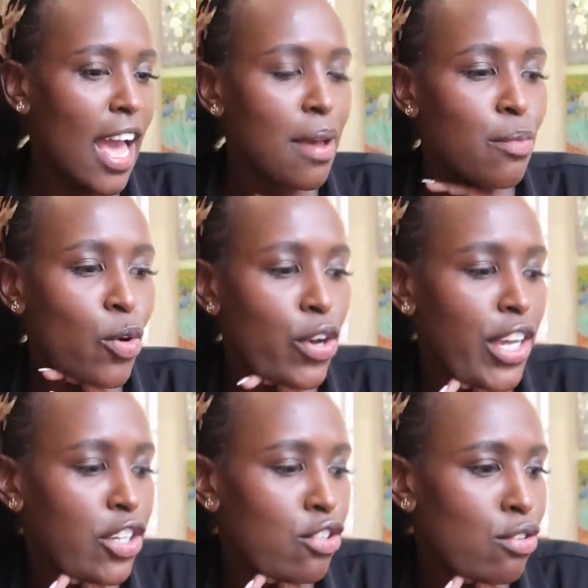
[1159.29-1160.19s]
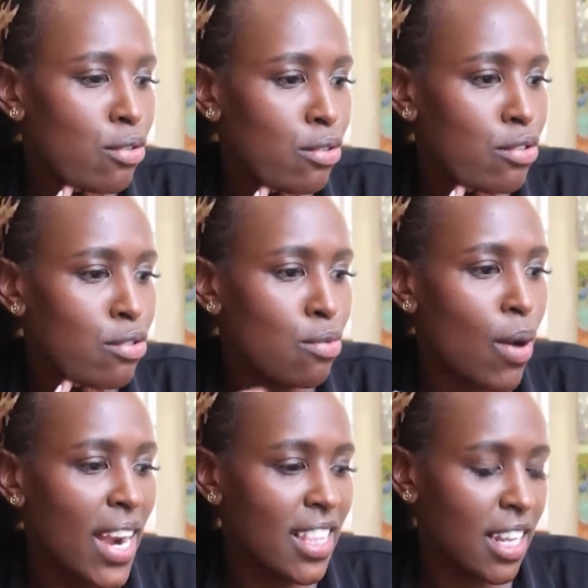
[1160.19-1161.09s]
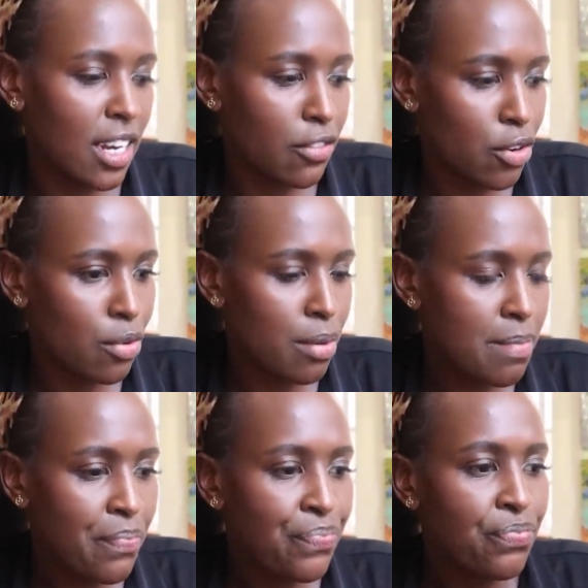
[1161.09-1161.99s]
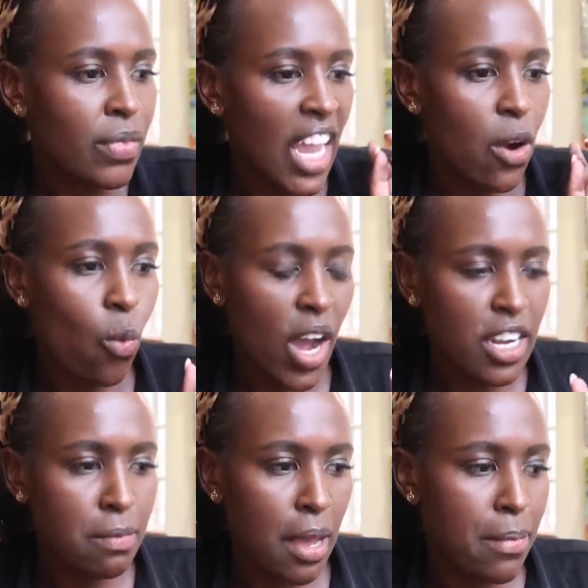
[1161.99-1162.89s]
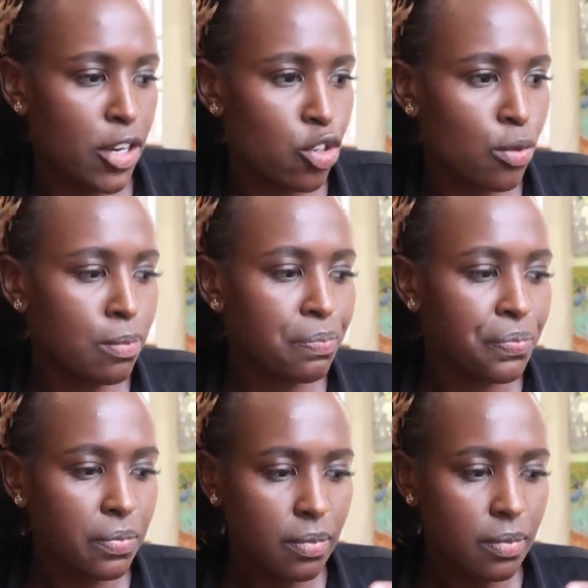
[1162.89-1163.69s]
I'm going to do one in the living room and one in my bedroom,